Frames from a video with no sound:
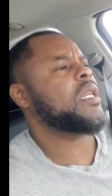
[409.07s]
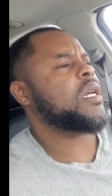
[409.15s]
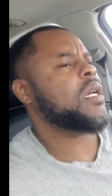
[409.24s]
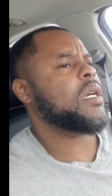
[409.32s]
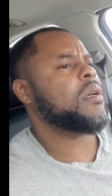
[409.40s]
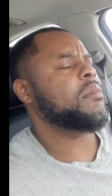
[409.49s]
And
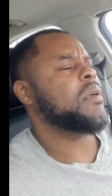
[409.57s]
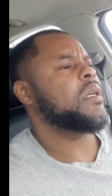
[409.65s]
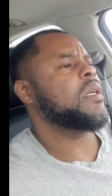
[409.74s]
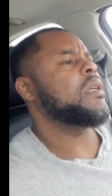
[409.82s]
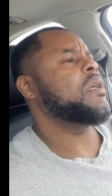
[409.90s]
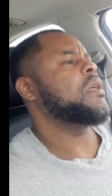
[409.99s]

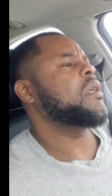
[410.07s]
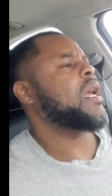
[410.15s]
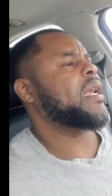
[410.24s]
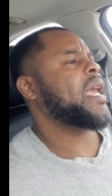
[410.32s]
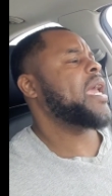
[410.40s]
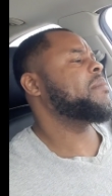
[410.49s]
uh
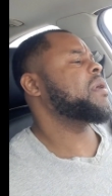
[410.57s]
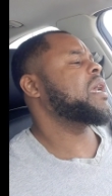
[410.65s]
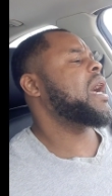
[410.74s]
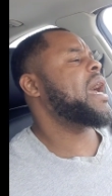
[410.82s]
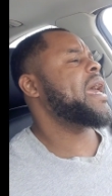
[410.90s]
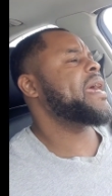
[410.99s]
I came to
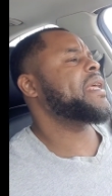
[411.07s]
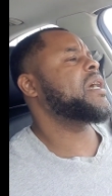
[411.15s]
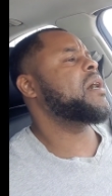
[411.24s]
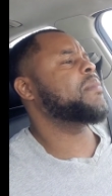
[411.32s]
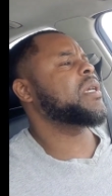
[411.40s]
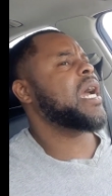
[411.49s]
God, I had to
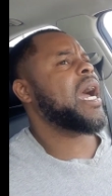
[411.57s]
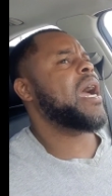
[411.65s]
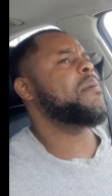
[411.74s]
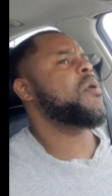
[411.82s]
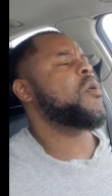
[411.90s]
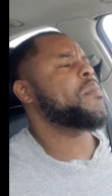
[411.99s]
come to
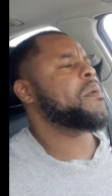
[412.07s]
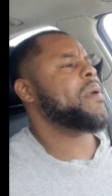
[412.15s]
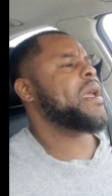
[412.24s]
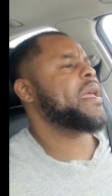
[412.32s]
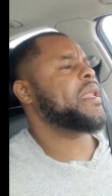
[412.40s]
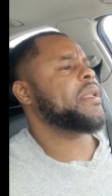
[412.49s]
God moment,
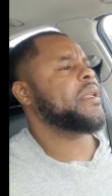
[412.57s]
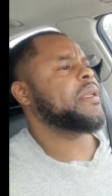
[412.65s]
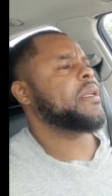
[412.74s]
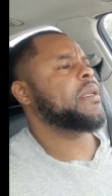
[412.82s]
man. And,